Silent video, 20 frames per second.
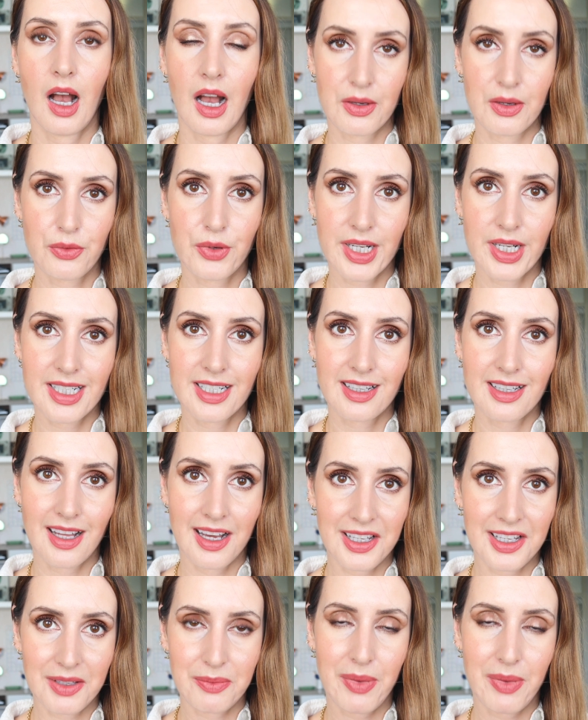I really
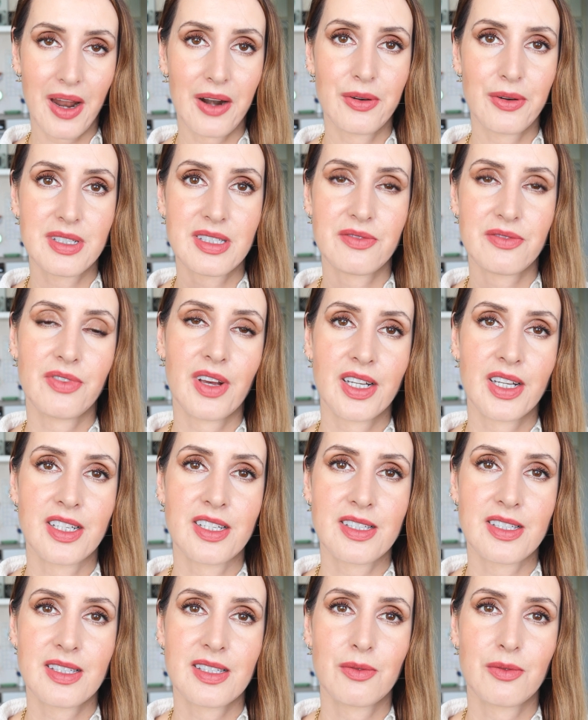like Paris
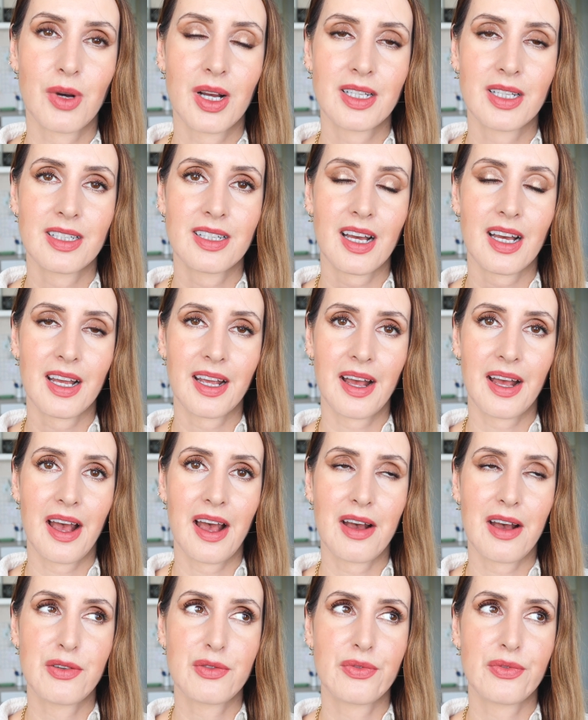Venice, the one that I
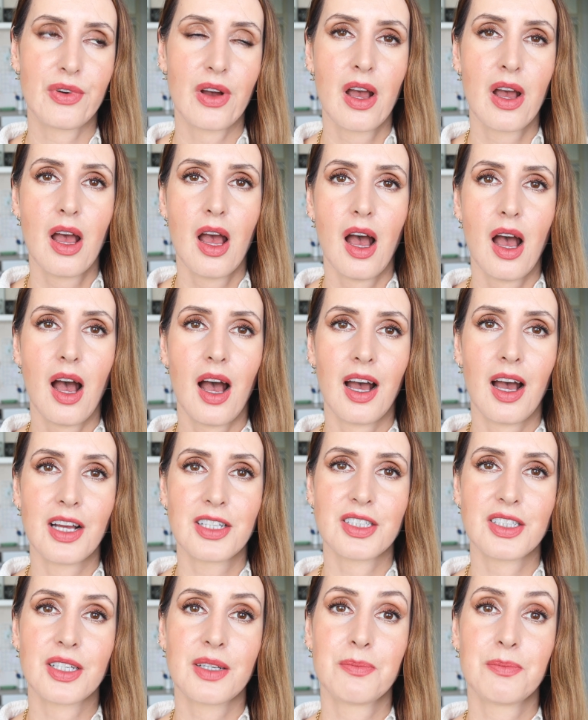have,
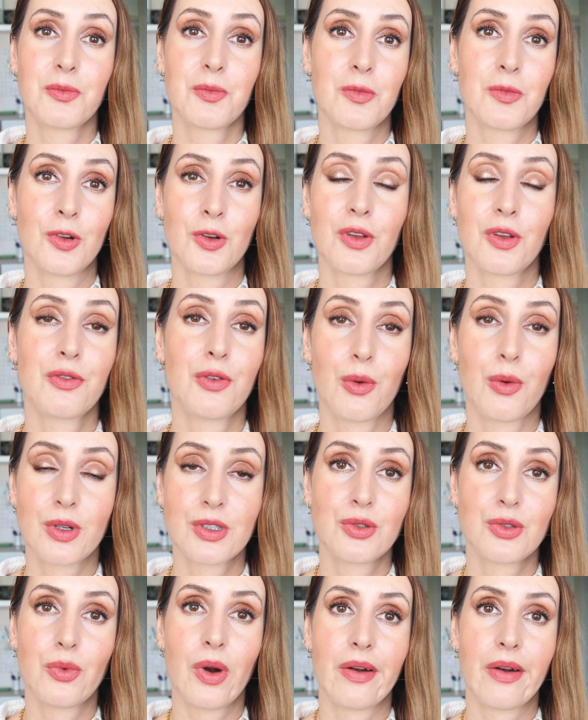and I'm looking
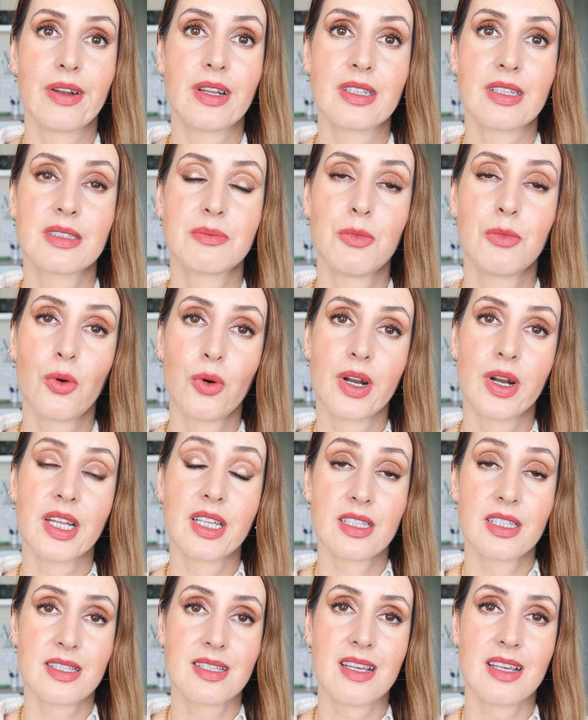forward to wearing it more
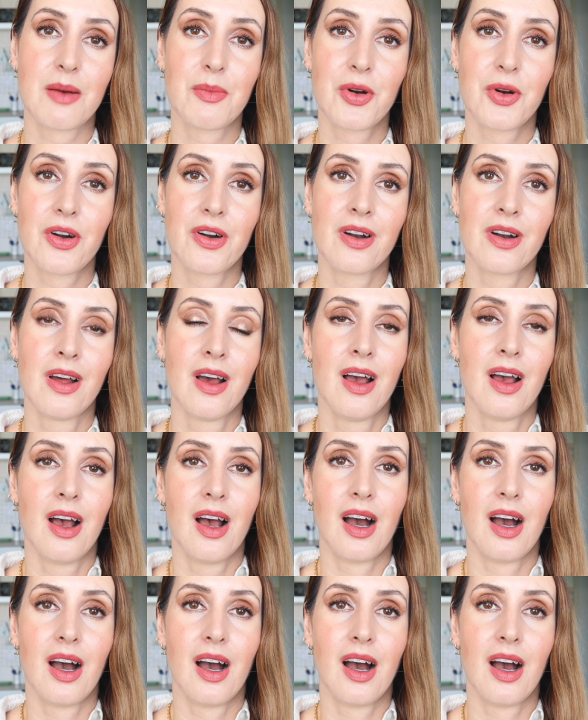in the summer.